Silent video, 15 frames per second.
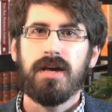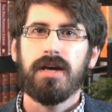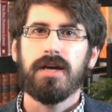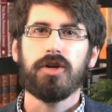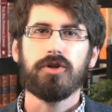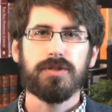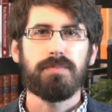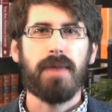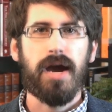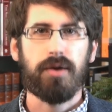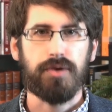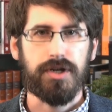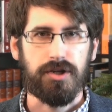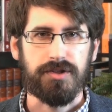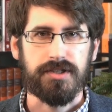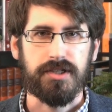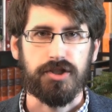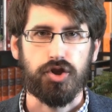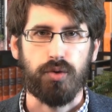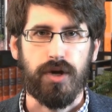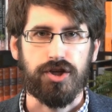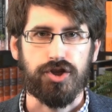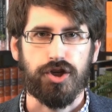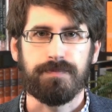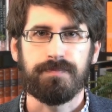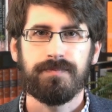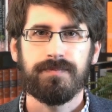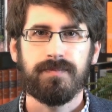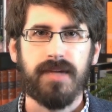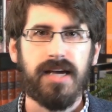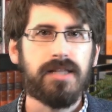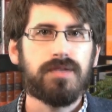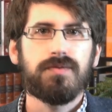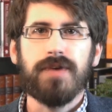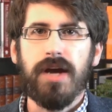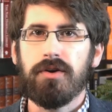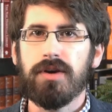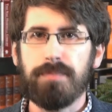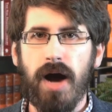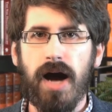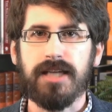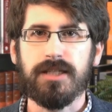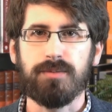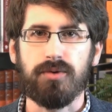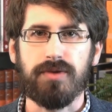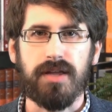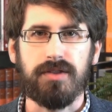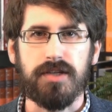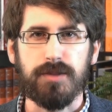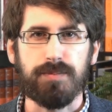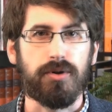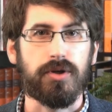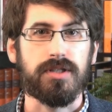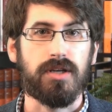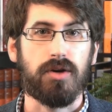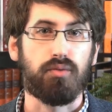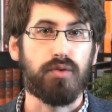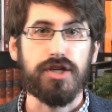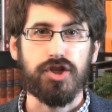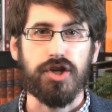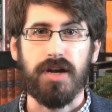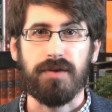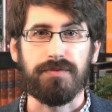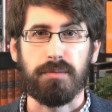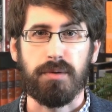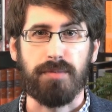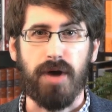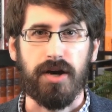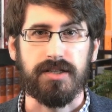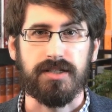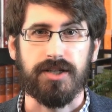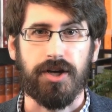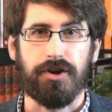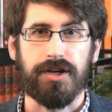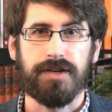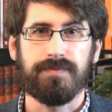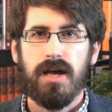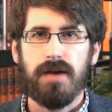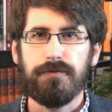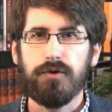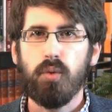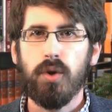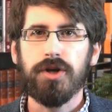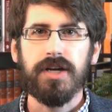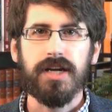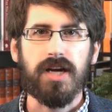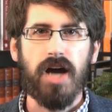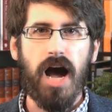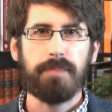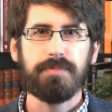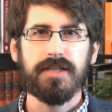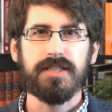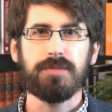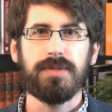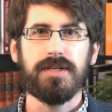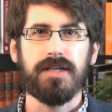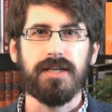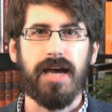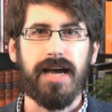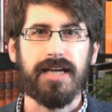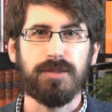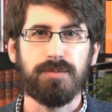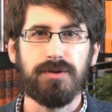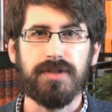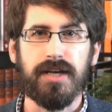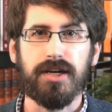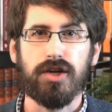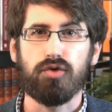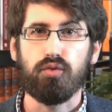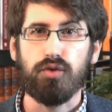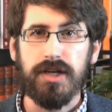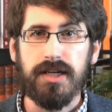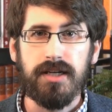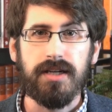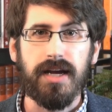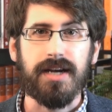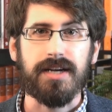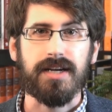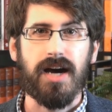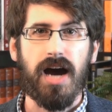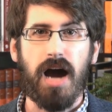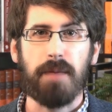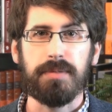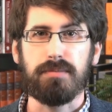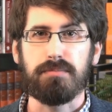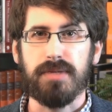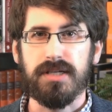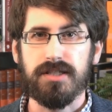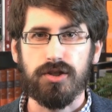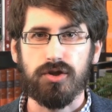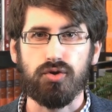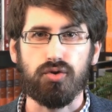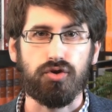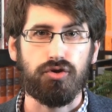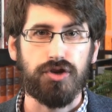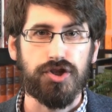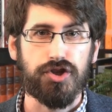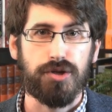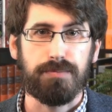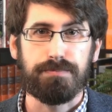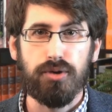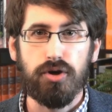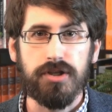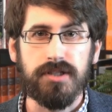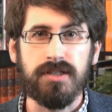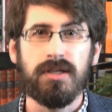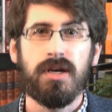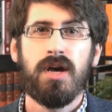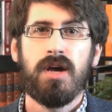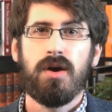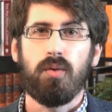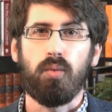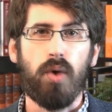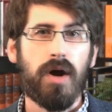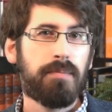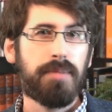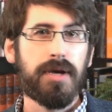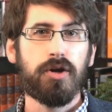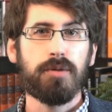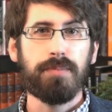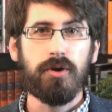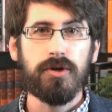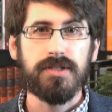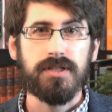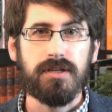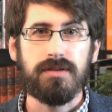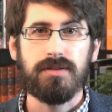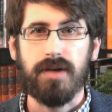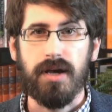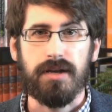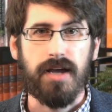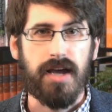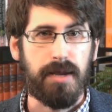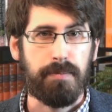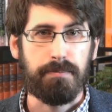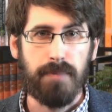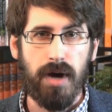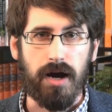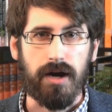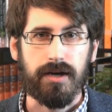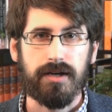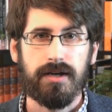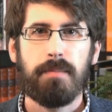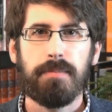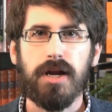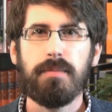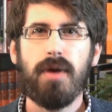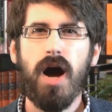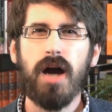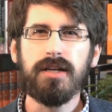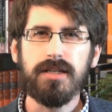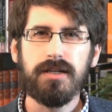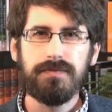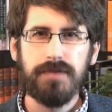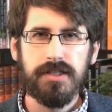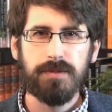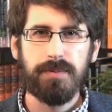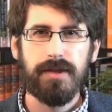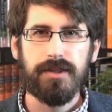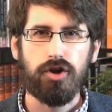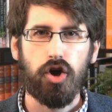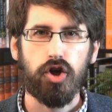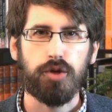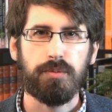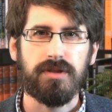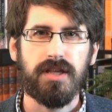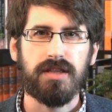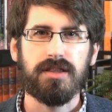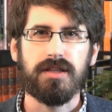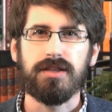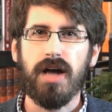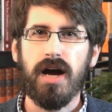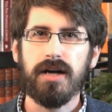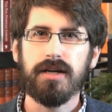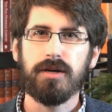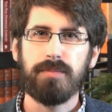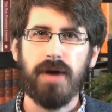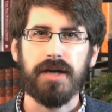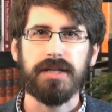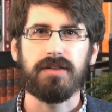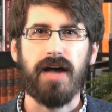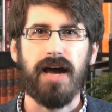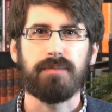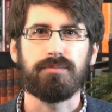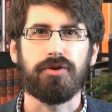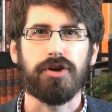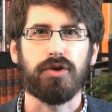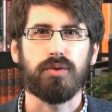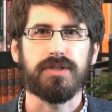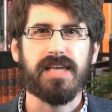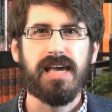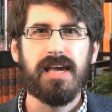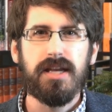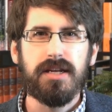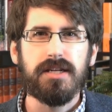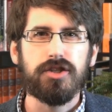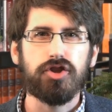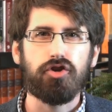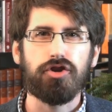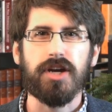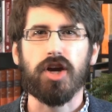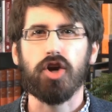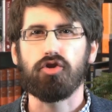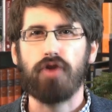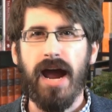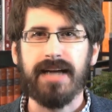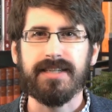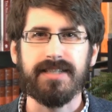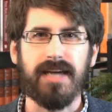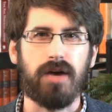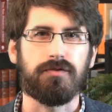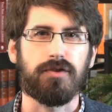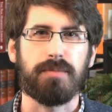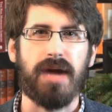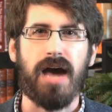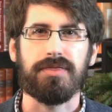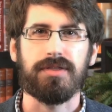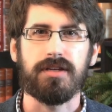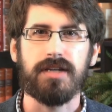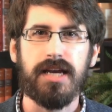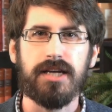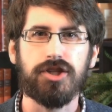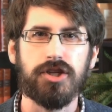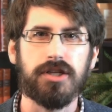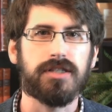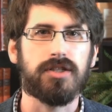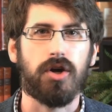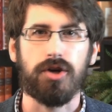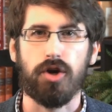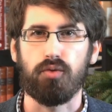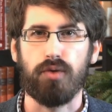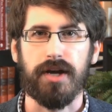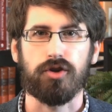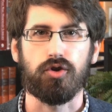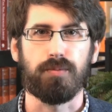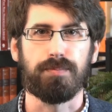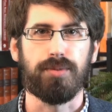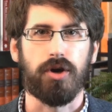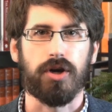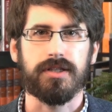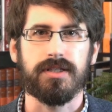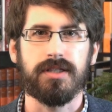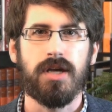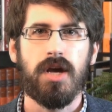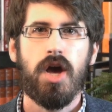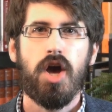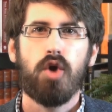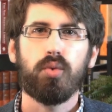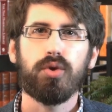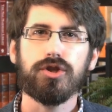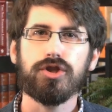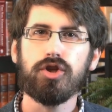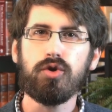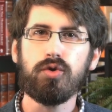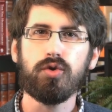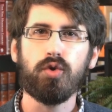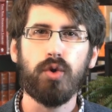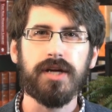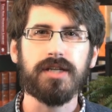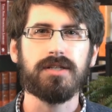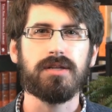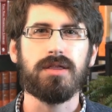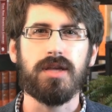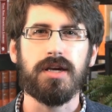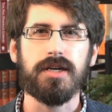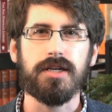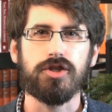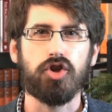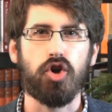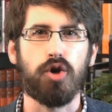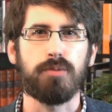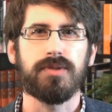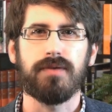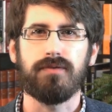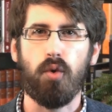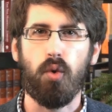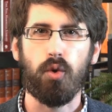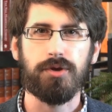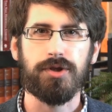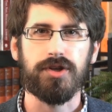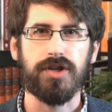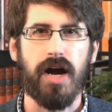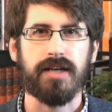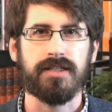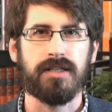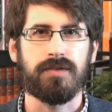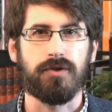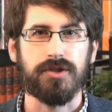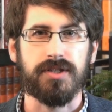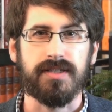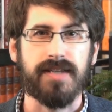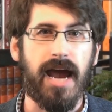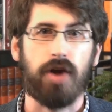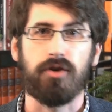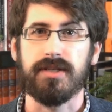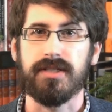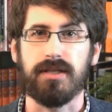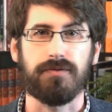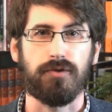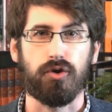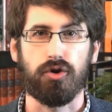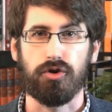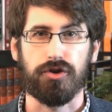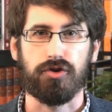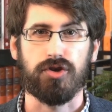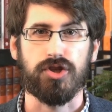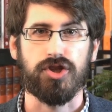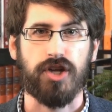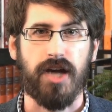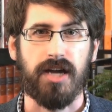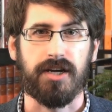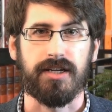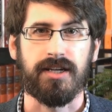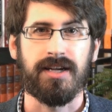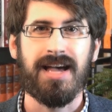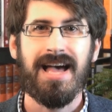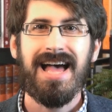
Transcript: Here's my read on the situation. It's very possible that these books originated from a monastery. If you wanted a Coptic speaking expert that could read and copy mystical Christian books, what better person than a monk? But I'm unconvinced by the argument that the Nag Hammadi library was hidden during a crackdown from Athanasius on heretical books. We're too quick to think in terms of orthodoxy versus heresy for early Christianity.